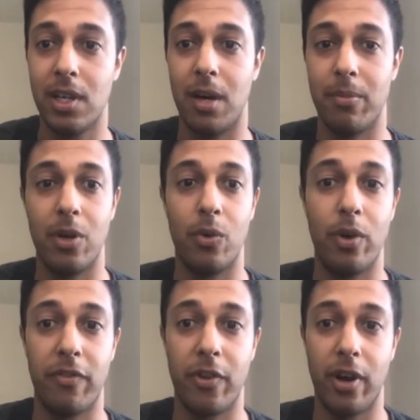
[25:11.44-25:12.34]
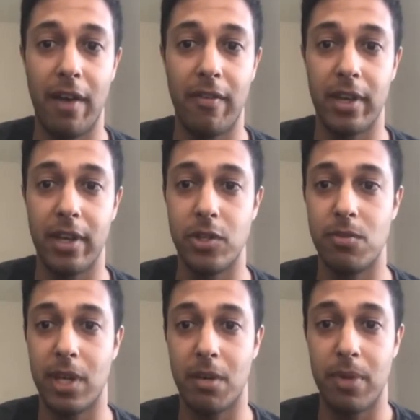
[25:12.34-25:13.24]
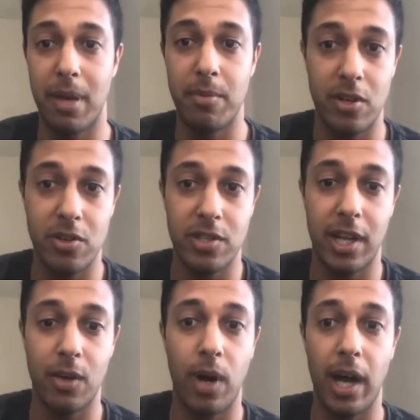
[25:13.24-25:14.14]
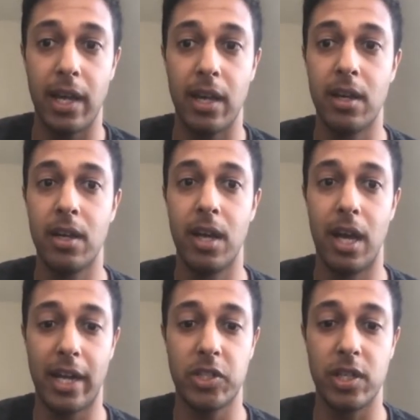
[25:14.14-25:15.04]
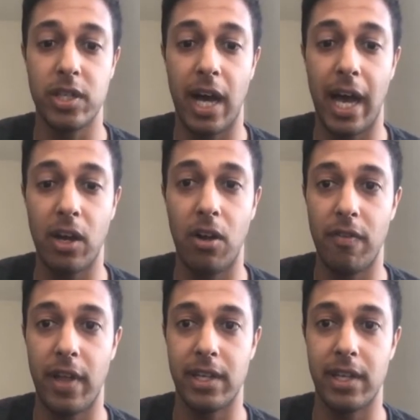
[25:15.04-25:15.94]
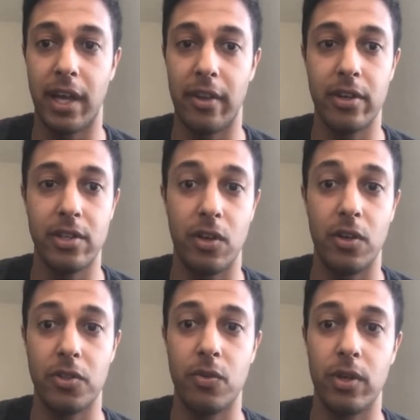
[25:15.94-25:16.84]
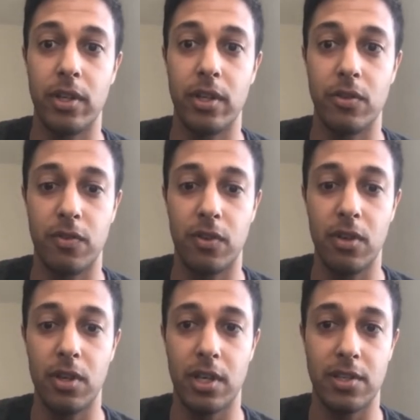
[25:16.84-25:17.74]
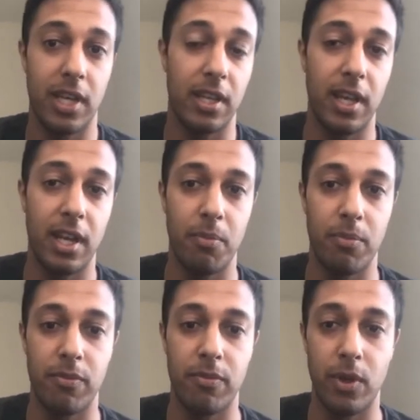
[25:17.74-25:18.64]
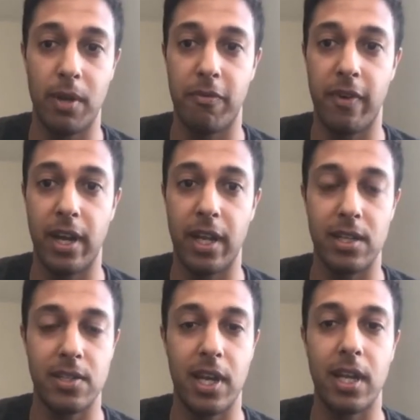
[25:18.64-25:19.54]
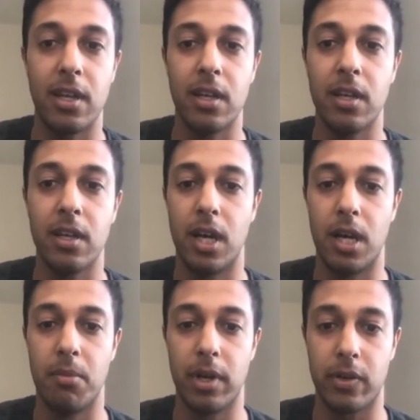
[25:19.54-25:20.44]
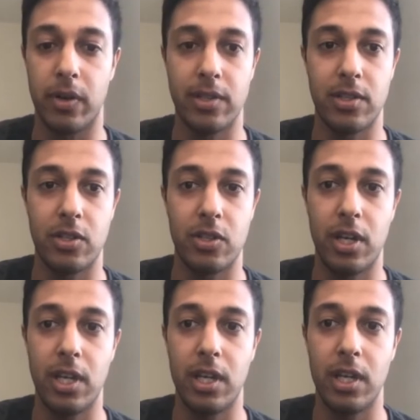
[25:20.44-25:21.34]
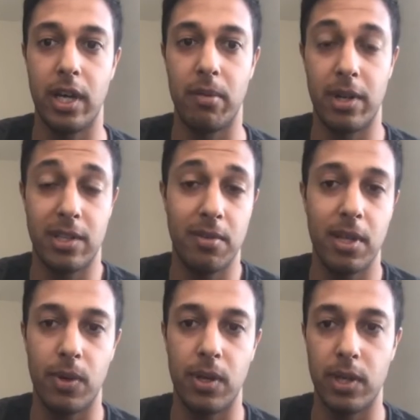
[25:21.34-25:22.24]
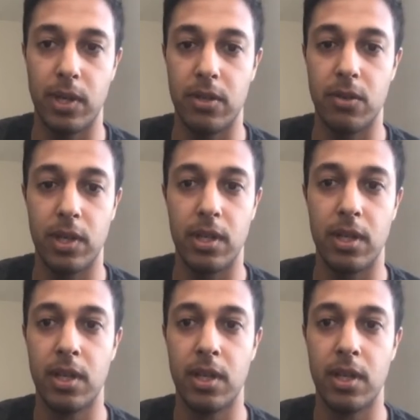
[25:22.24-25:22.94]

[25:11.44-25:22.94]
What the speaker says: if they're having issues making payments, understanding why, and actually tying all of that together is also really useful, because you end up finding insight across the journey. And it's something that we do.